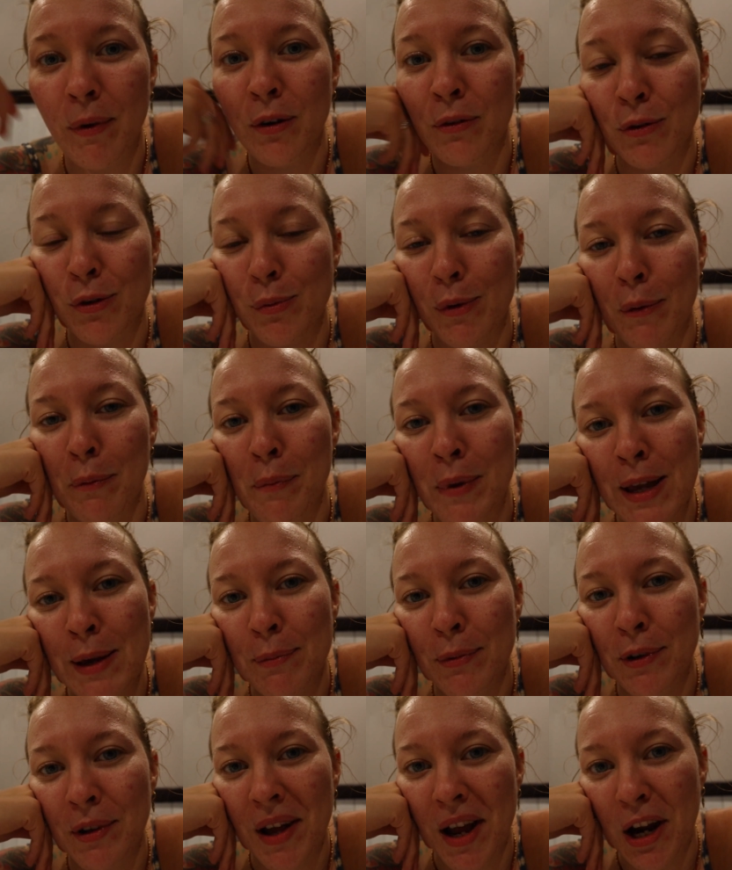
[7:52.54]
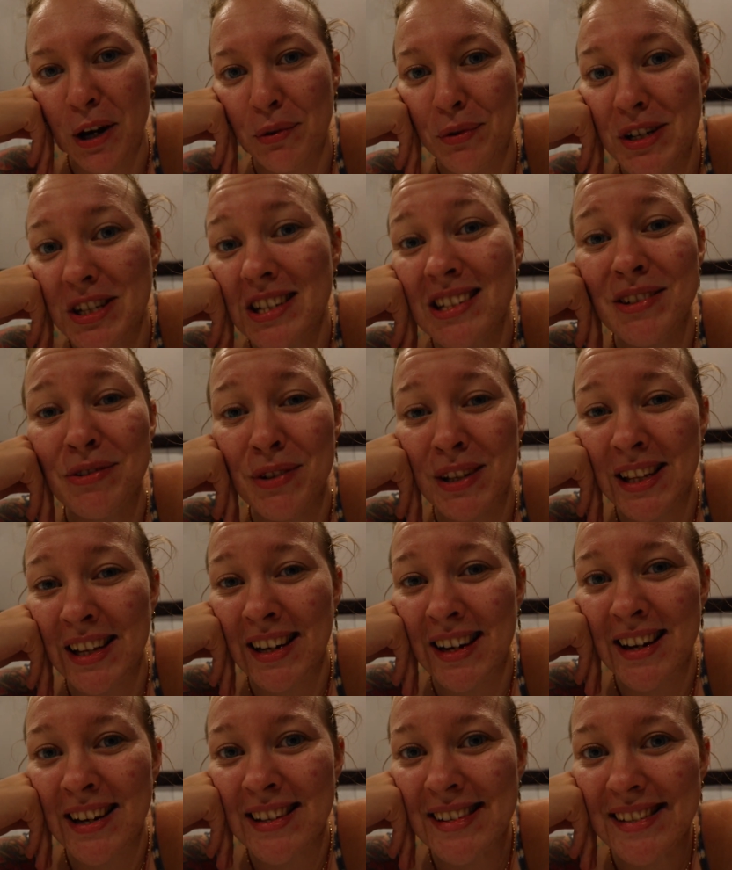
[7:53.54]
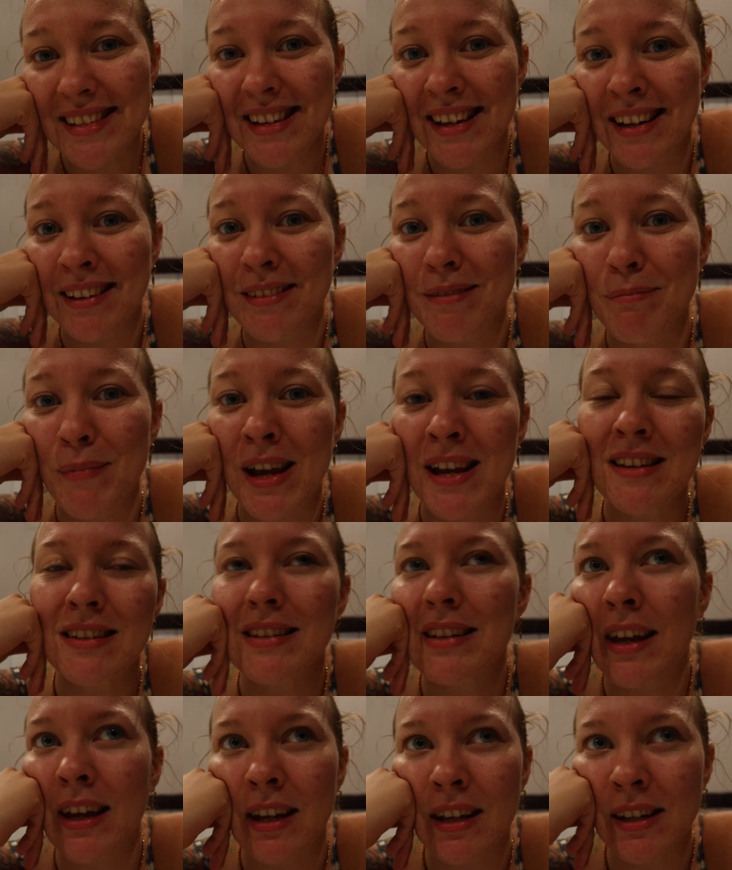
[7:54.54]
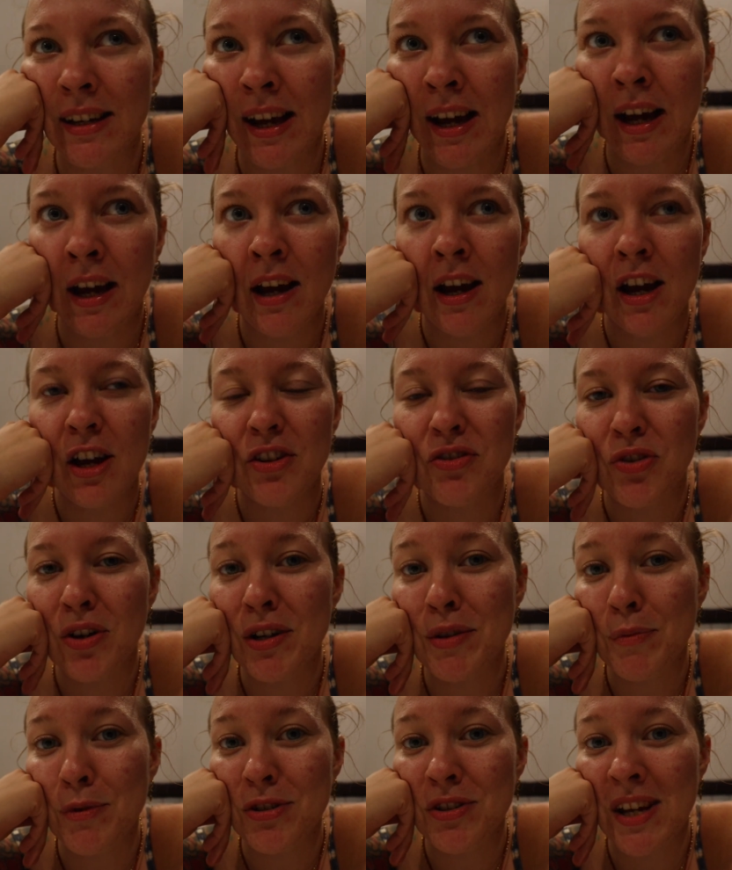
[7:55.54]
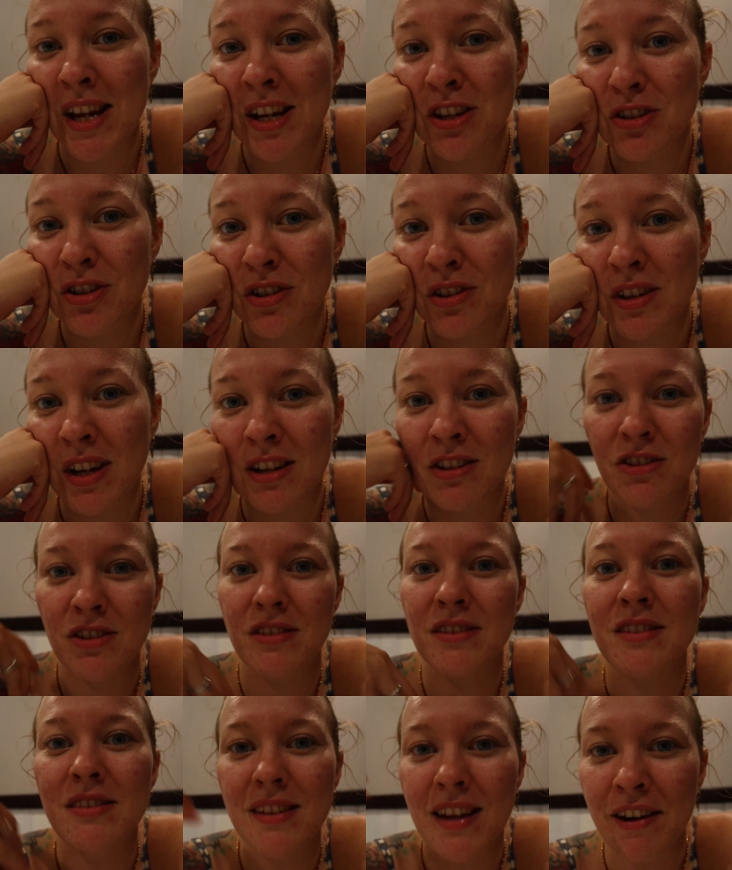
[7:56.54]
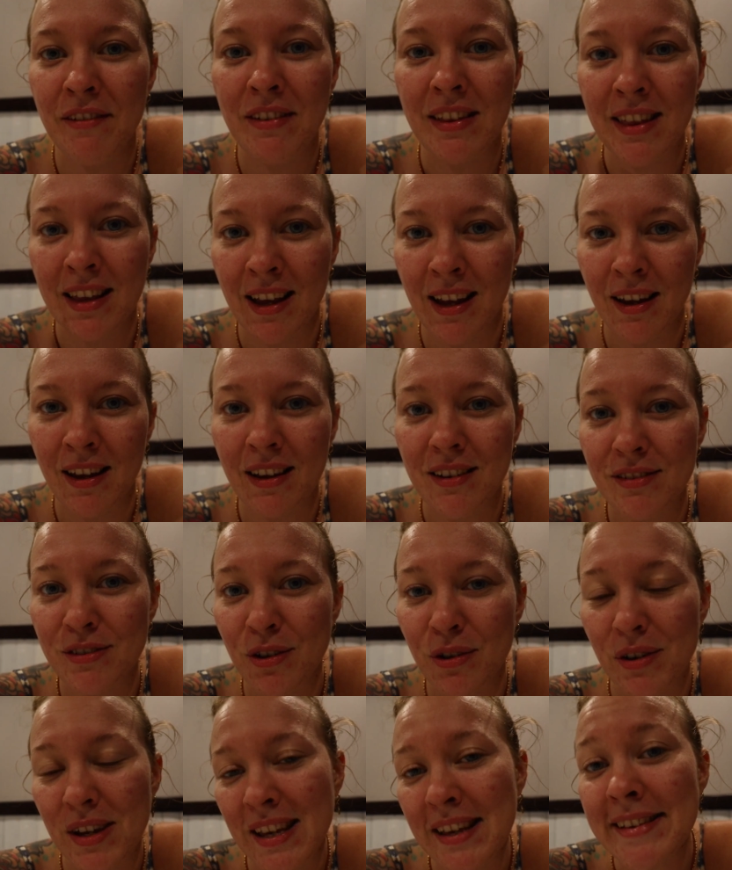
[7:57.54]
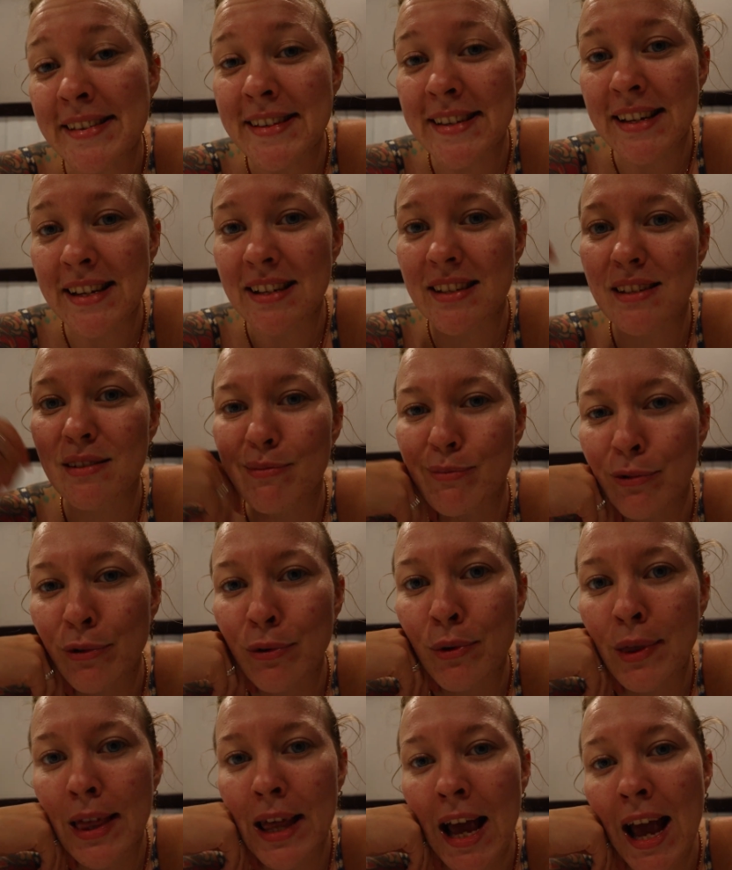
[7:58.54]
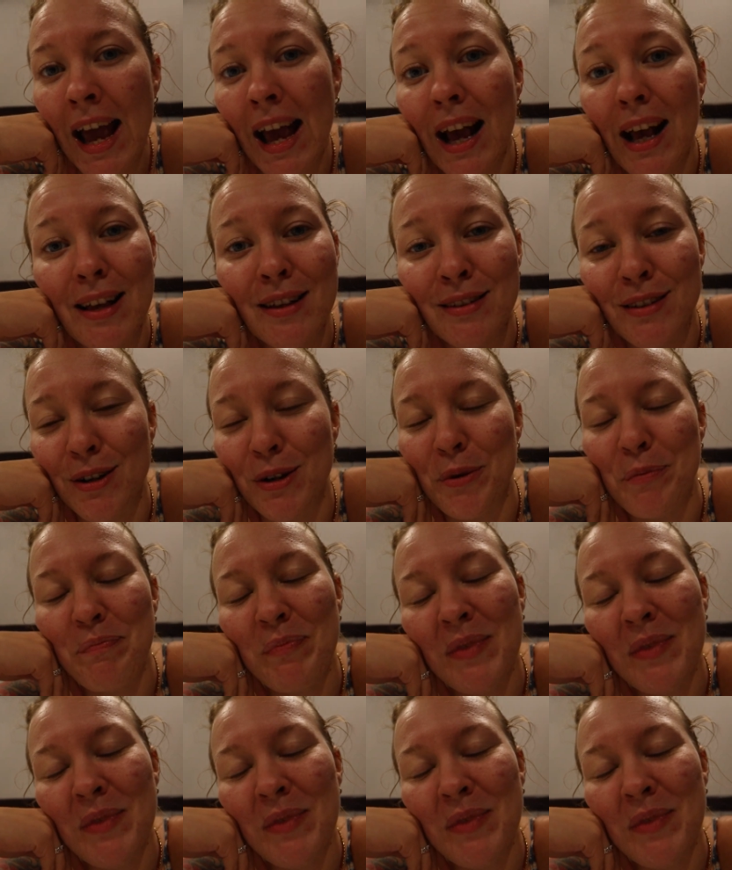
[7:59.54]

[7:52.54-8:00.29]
group of people here, which is really nice. It makes like the transportation and just everything so easy and smooth. So